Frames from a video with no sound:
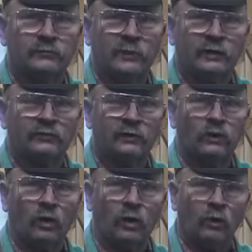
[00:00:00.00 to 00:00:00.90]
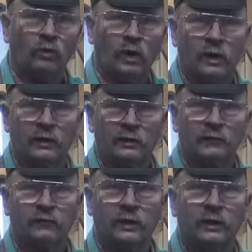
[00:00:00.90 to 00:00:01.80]
gets into a whole lot of
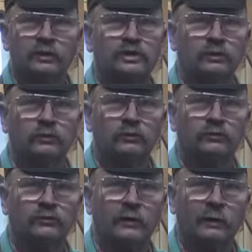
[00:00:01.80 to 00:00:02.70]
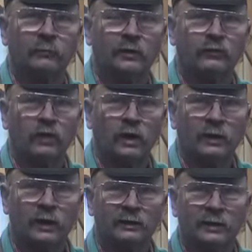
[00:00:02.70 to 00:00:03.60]
different issues that I'm going to try
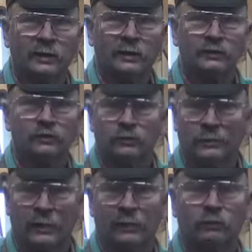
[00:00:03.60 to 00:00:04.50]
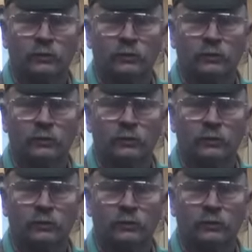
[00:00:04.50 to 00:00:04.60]
not to get into today.